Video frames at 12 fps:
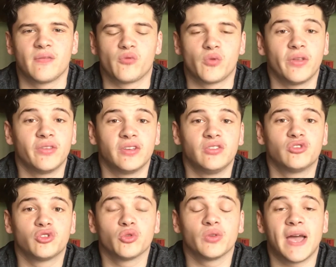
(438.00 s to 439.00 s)
really,
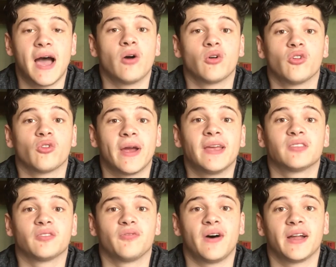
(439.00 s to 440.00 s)
truly how
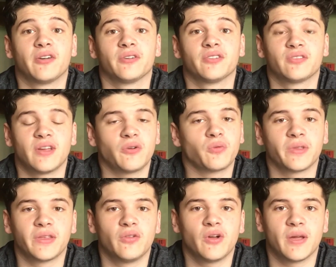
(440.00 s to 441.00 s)
great the fighter is. I don't
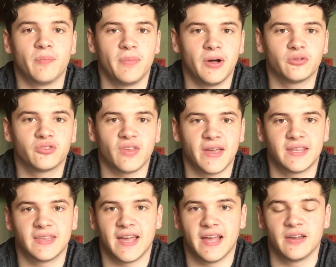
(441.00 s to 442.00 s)
really look at belts
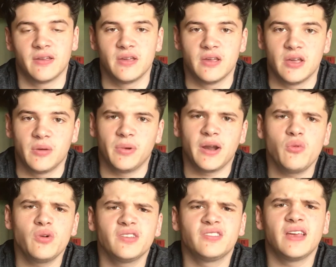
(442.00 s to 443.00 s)
like that. But I
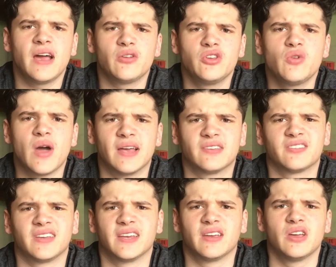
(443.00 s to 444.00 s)
want to see how you guys
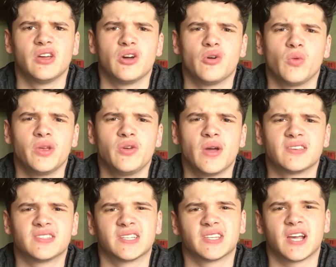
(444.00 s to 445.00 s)
think. What you
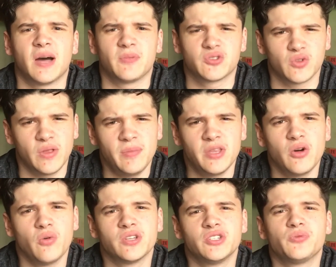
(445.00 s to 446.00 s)
guys think in the comments. So let me
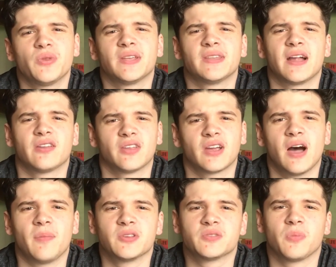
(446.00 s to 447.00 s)
know what you think down in the
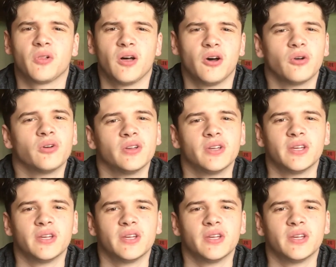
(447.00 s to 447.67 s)
comments below.